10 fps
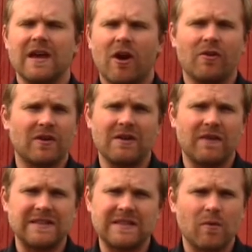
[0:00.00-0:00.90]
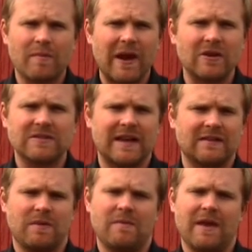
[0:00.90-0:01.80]
Are there any fencing repairs that
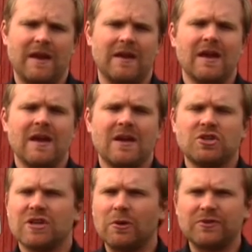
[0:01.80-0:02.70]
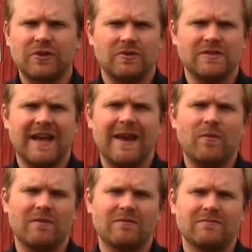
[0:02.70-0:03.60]
have to be made? Shelters,
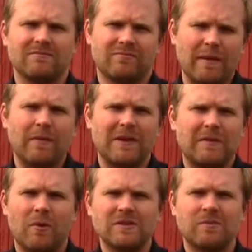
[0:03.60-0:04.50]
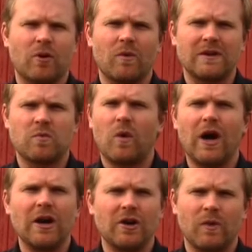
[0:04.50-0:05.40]
and probably the most important one is
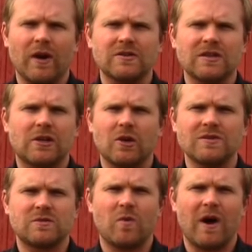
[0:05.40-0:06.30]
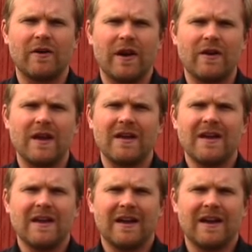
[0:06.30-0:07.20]
water. Where is the closest water area
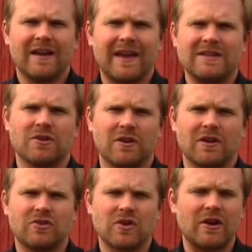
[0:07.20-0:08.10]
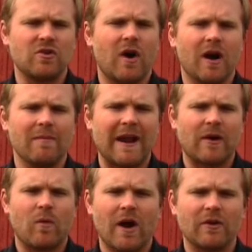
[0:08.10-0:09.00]
in case you're going to try to do
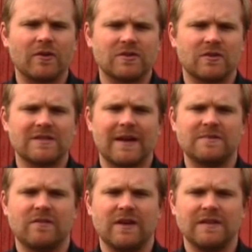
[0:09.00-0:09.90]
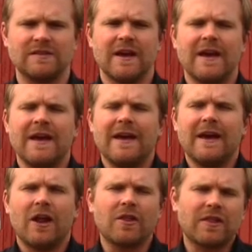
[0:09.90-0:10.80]
automatic waterers, those types of things.
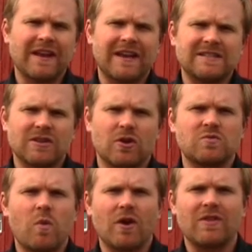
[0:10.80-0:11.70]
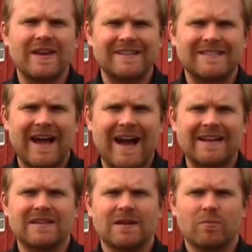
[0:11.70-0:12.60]
Another thing to consider is what are the
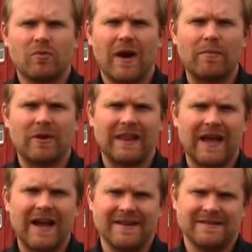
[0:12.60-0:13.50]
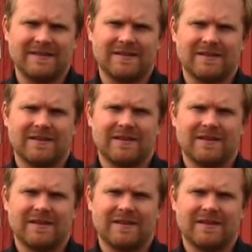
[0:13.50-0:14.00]
exact property lines